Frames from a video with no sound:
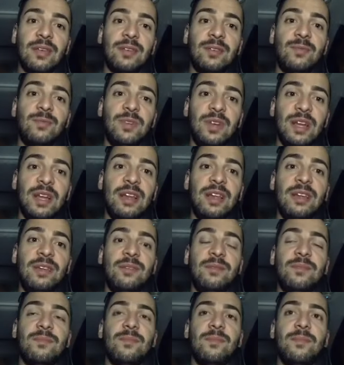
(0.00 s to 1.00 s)
really
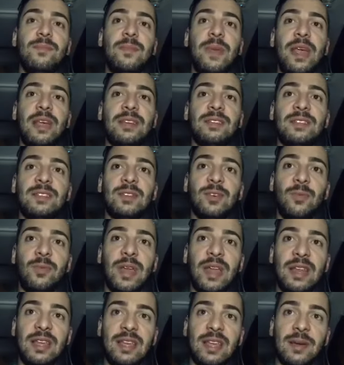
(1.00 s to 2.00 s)
makes so
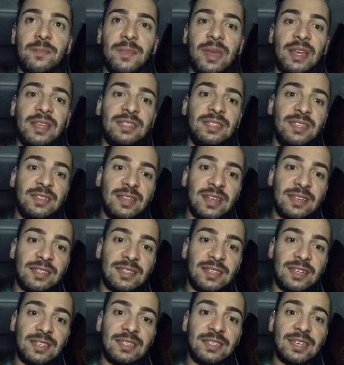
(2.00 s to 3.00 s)
many amazing
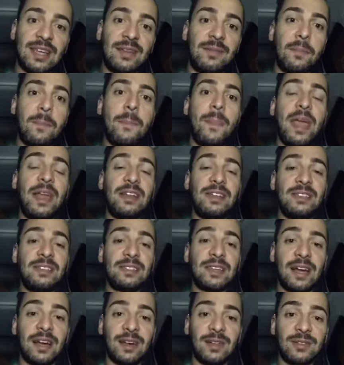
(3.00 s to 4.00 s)
dancers at many
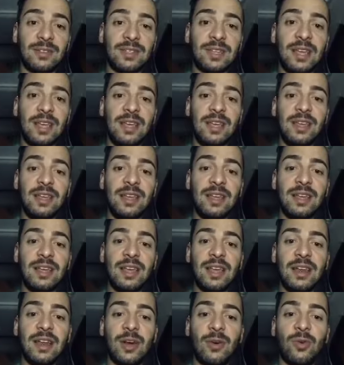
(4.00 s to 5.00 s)
styles.
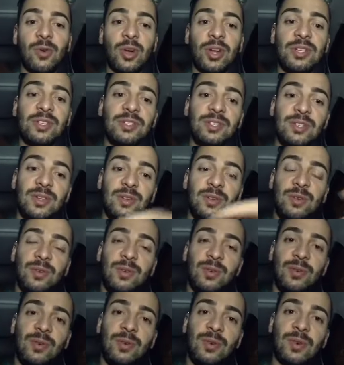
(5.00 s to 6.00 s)
And now going
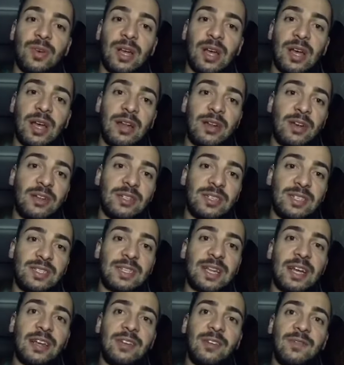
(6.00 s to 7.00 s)
to another
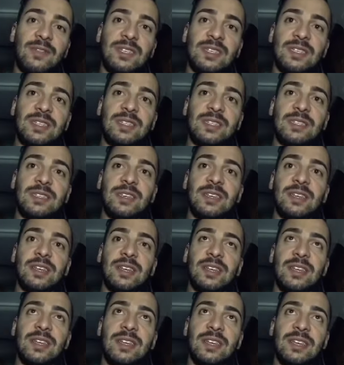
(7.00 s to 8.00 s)
side of this
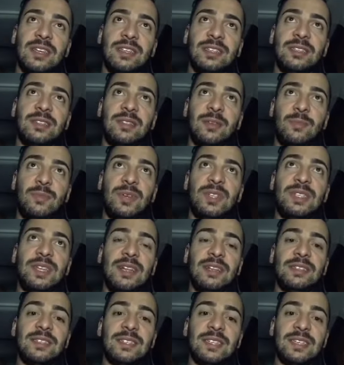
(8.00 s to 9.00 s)
is the
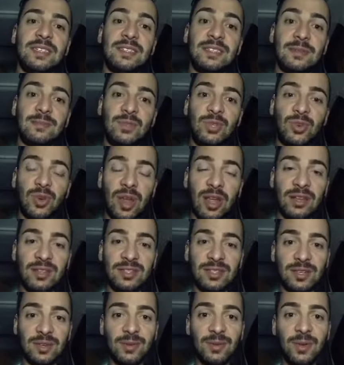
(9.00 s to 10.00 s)
Brazilian system
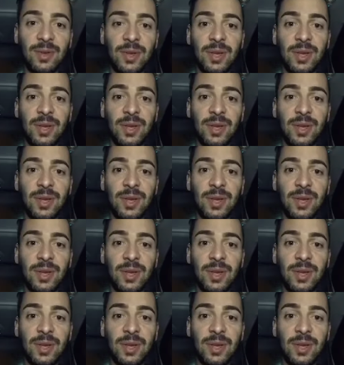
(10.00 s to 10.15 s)
trains you